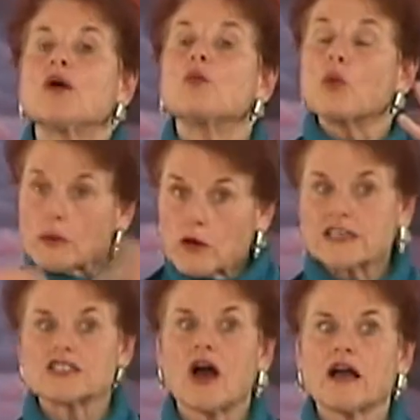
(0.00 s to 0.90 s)
we want to
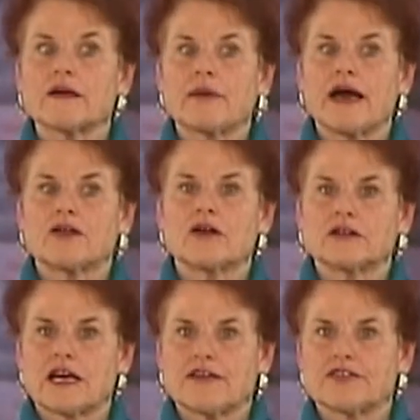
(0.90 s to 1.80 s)
talk about our
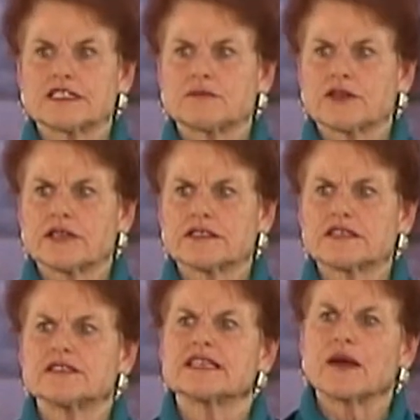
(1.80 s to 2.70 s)
life
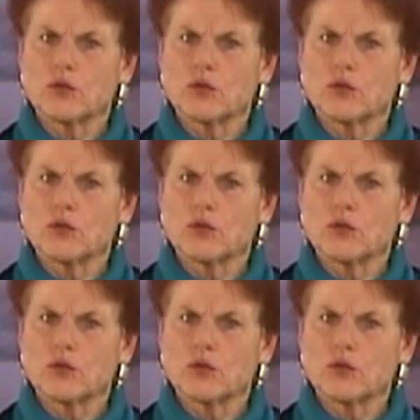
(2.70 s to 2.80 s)
experiences and